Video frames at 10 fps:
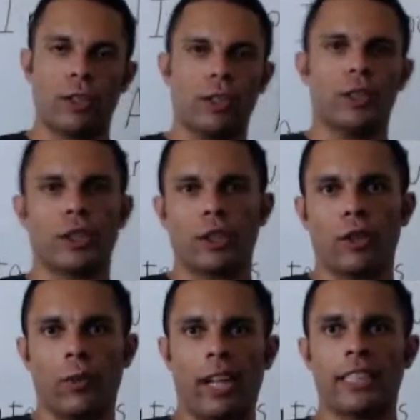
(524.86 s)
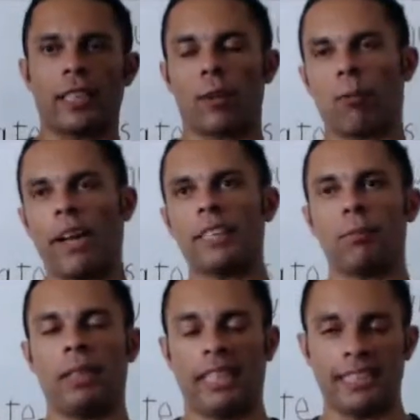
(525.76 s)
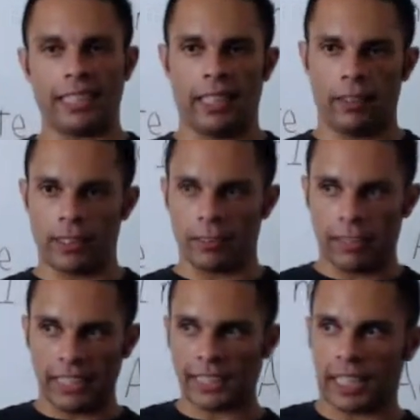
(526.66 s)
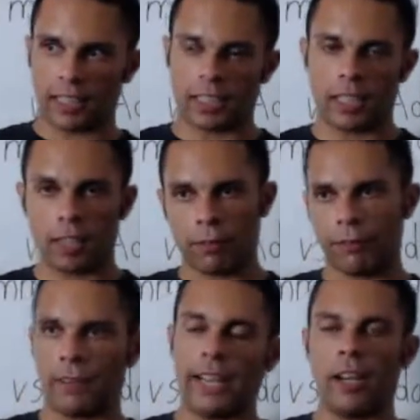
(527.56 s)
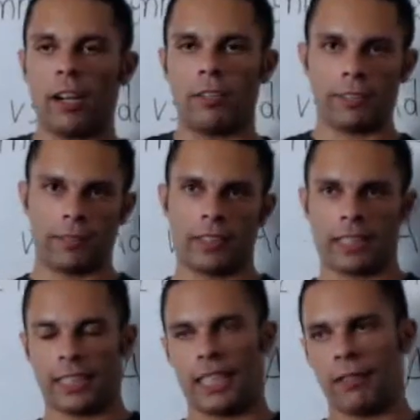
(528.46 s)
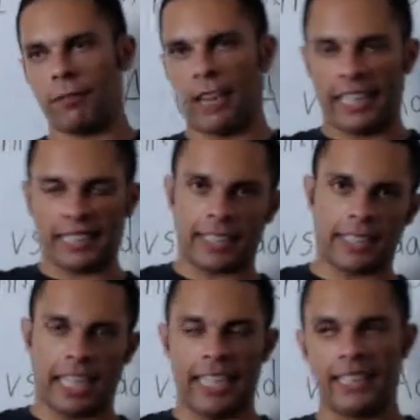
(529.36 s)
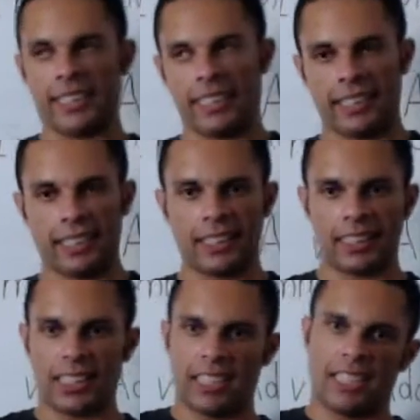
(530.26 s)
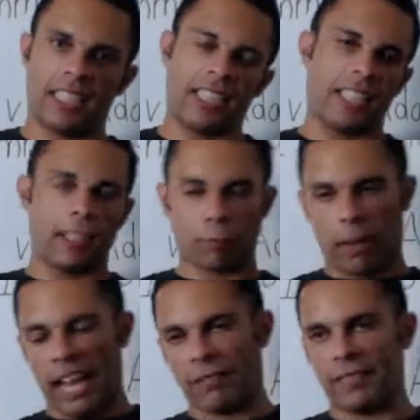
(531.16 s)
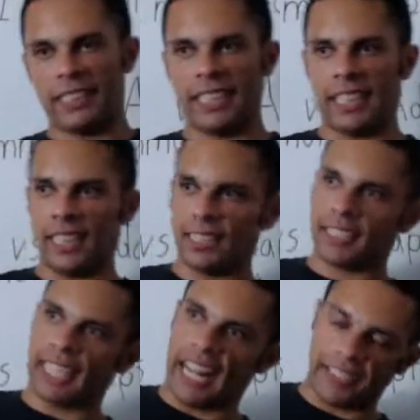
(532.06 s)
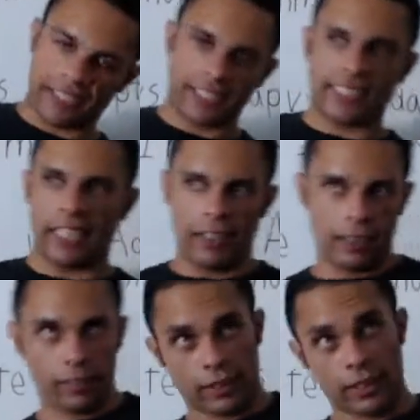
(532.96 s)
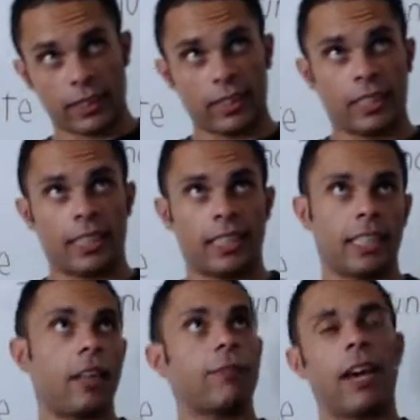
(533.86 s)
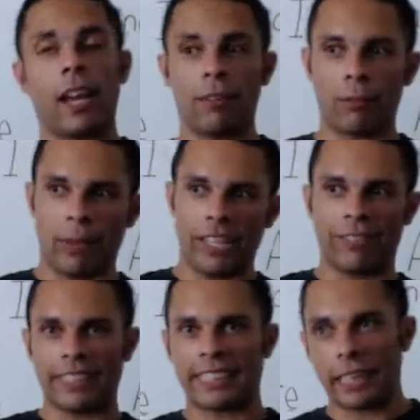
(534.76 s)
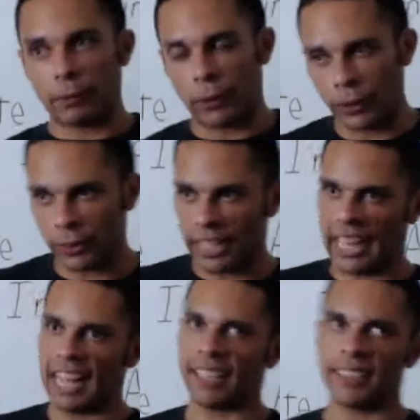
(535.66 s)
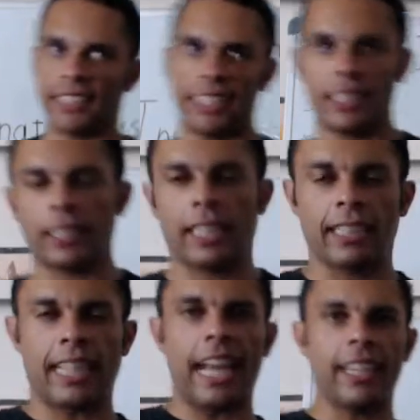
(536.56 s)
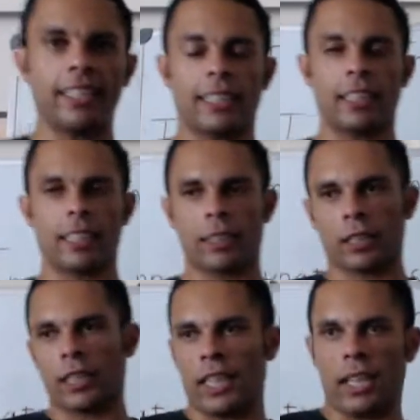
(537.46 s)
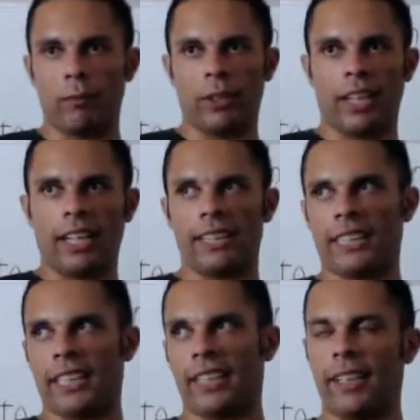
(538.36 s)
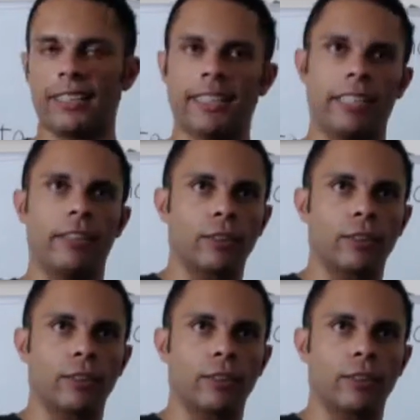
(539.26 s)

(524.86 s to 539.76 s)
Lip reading: So it's our white blood cells, the things that fight off infectious agents, pathogens, cancer cells. They fight off weird things not supposed to, like allergies. That is immunology in a nutshell.